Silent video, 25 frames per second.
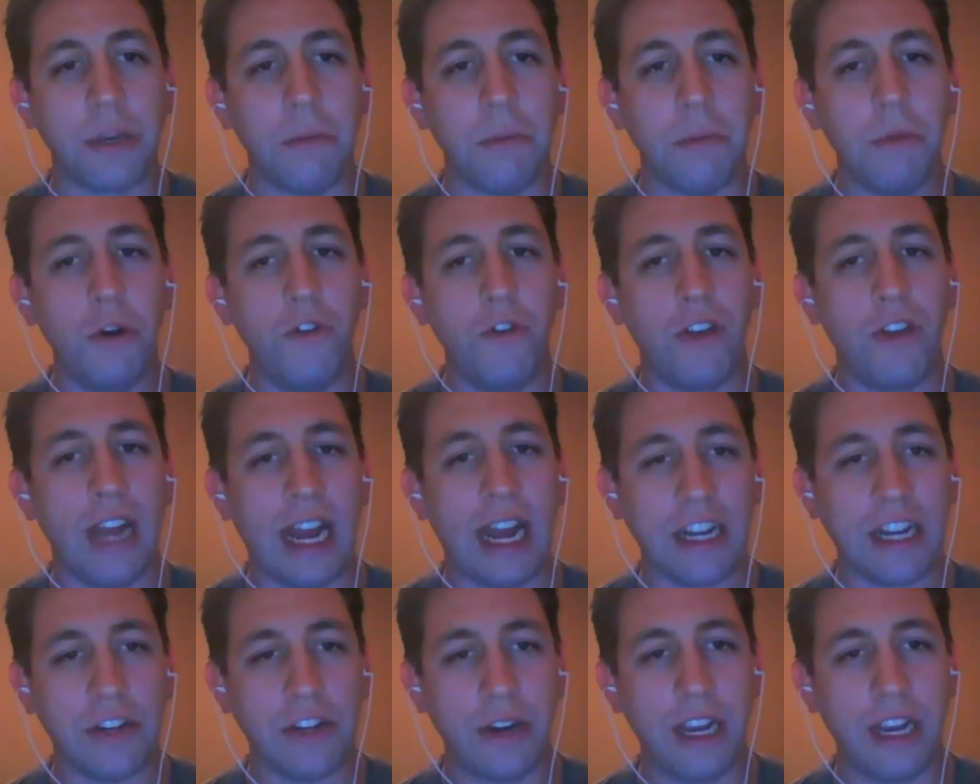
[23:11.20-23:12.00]
a movie
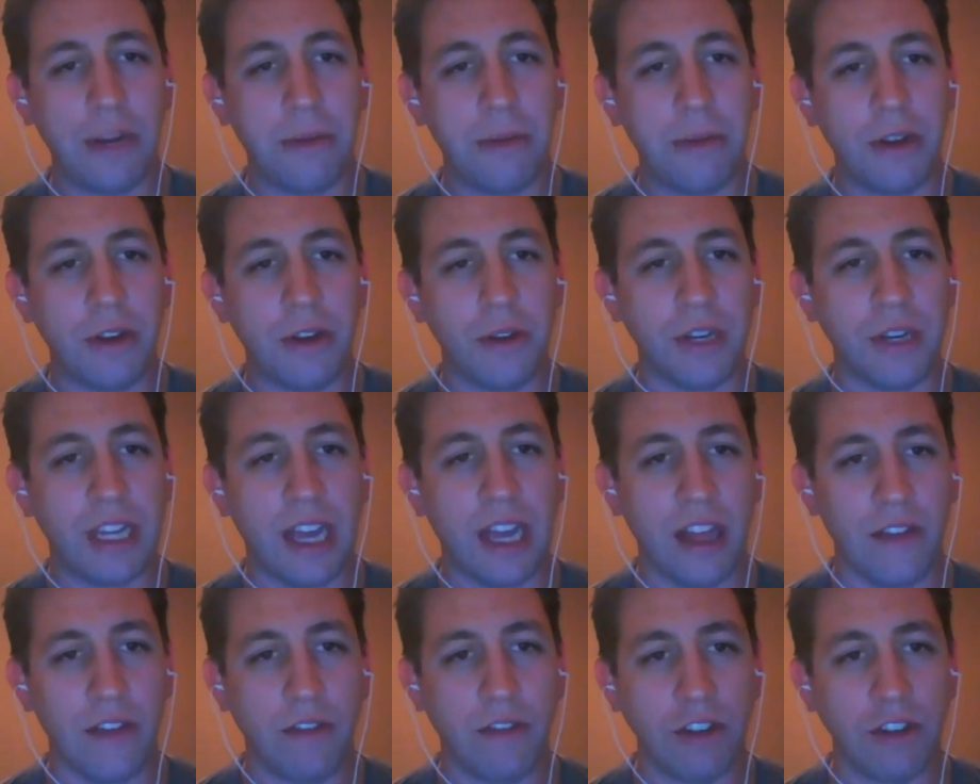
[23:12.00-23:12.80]
actor. He had been doing
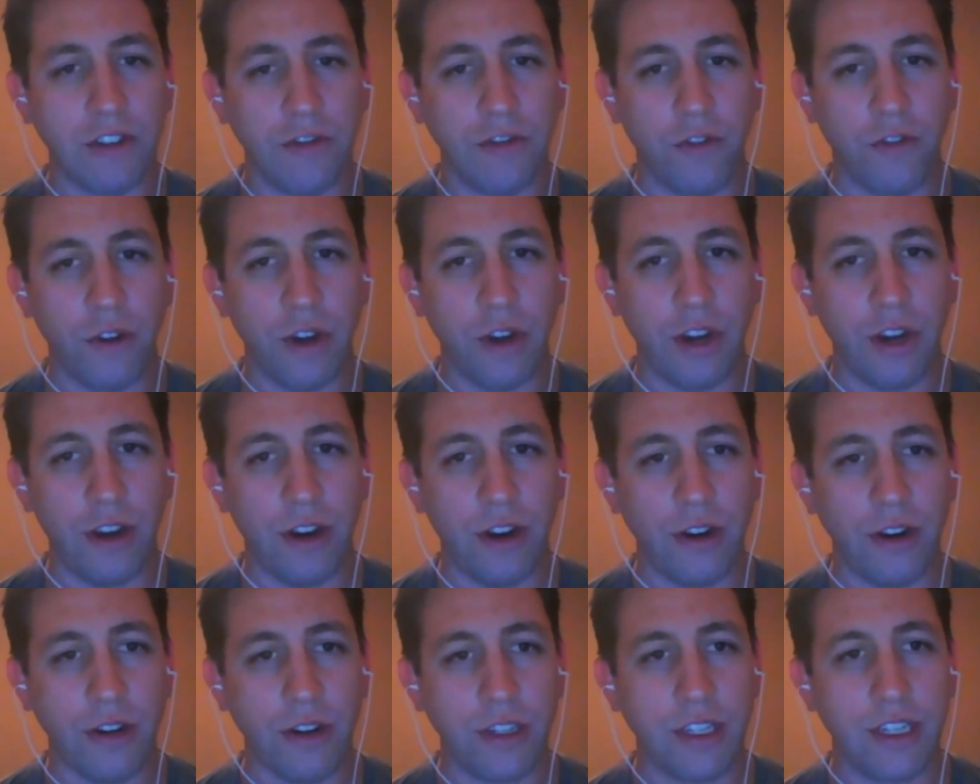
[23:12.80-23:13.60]
television for
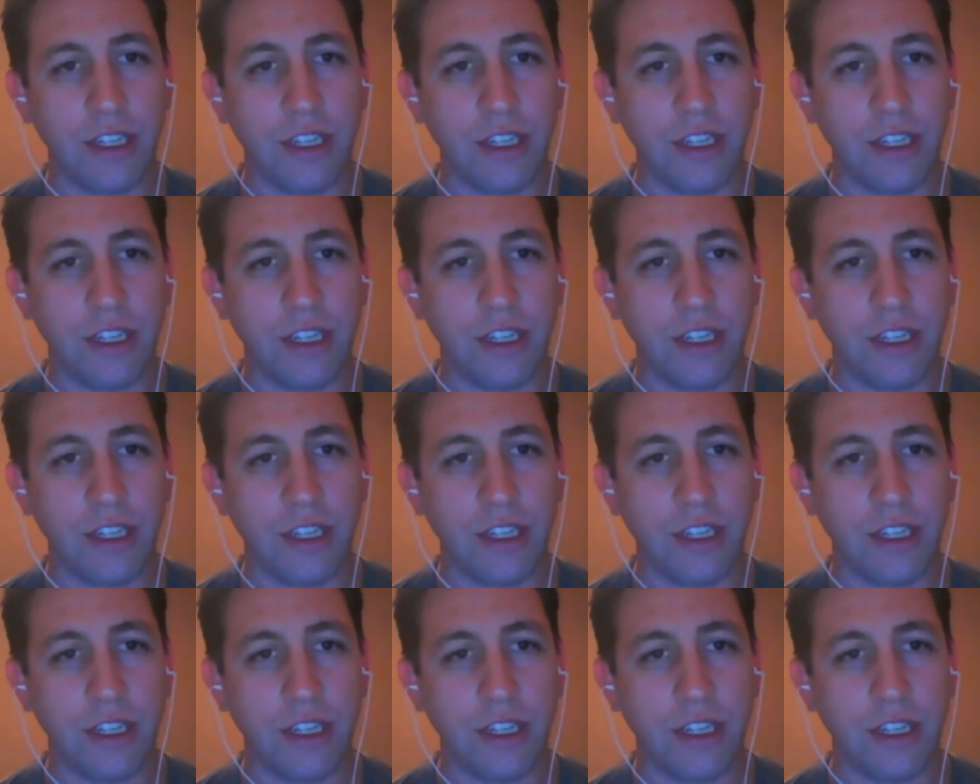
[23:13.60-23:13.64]
years.